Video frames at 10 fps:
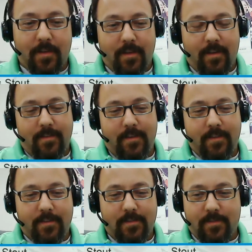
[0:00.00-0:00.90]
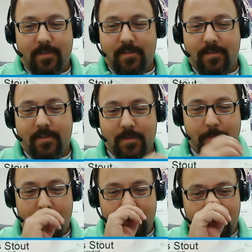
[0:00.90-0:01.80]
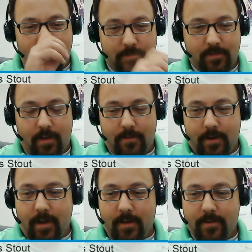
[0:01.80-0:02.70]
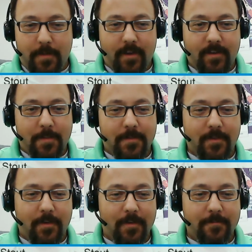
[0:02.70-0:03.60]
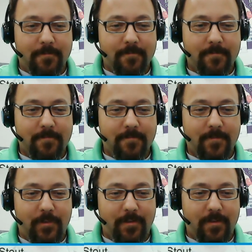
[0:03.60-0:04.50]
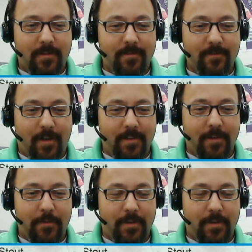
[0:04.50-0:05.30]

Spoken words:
yeah, I think that's just about it. That was kind of an action-packed episode. I think